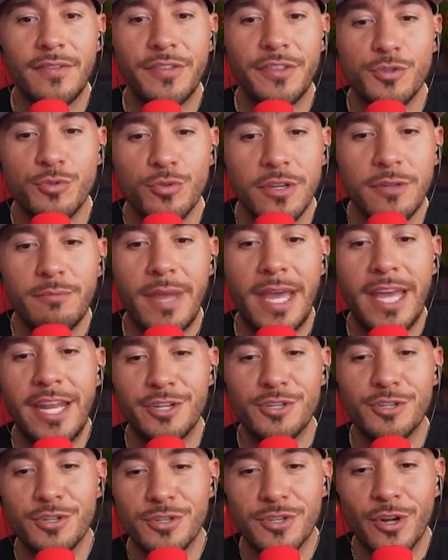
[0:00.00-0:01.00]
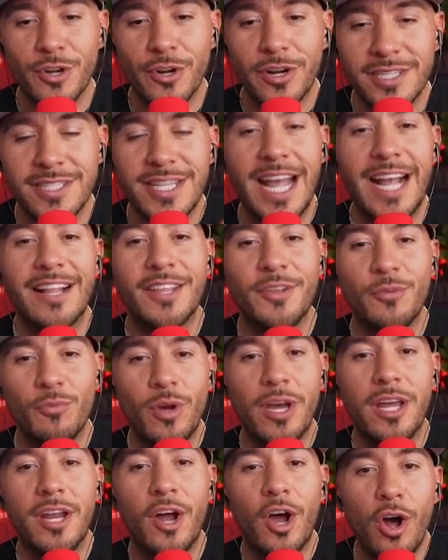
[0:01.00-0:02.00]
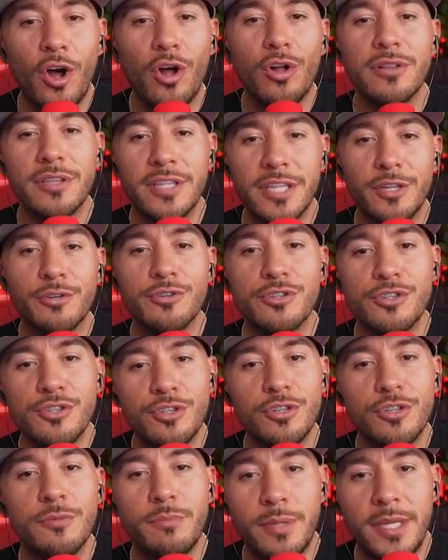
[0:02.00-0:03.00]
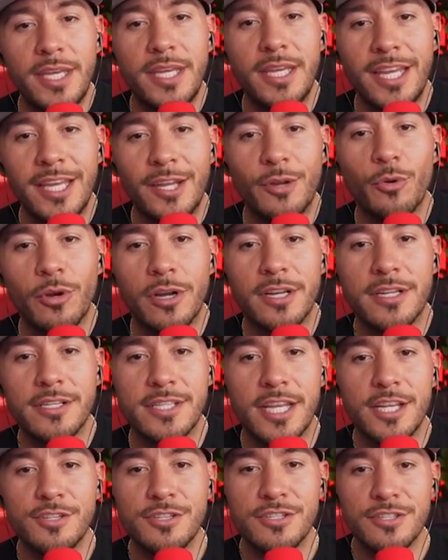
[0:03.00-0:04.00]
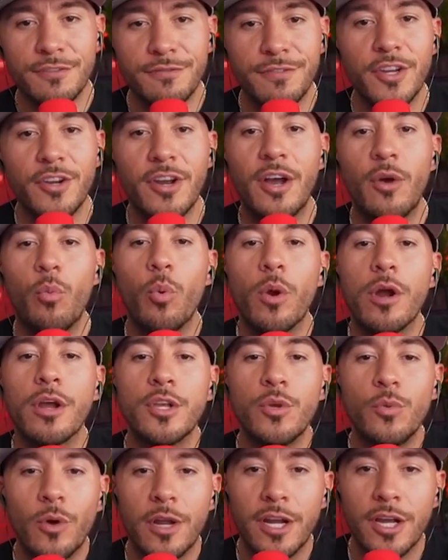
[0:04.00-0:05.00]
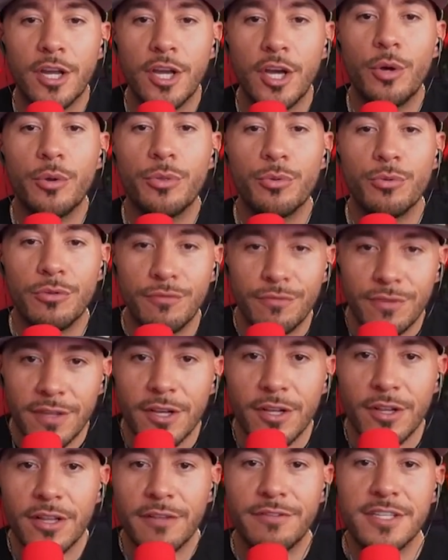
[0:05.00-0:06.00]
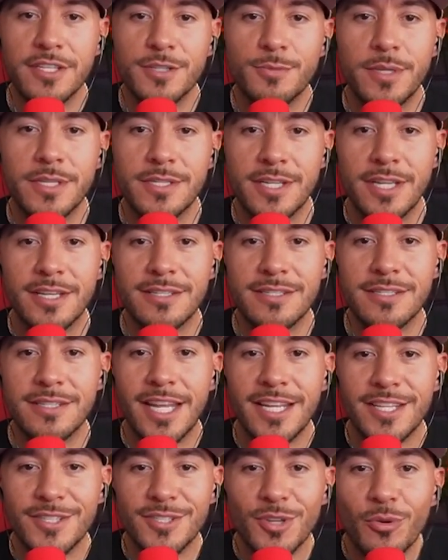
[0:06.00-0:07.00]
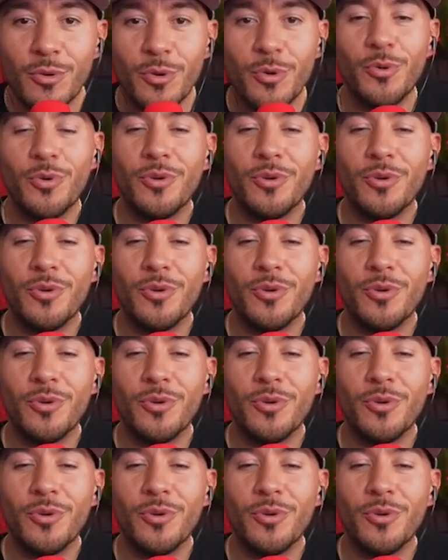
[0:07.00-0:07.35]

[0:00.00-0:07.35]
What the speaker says: Dream managers are exactly what all leaders should be in organizations to figure out where you want to go through the vehicle of this business. That is so cool.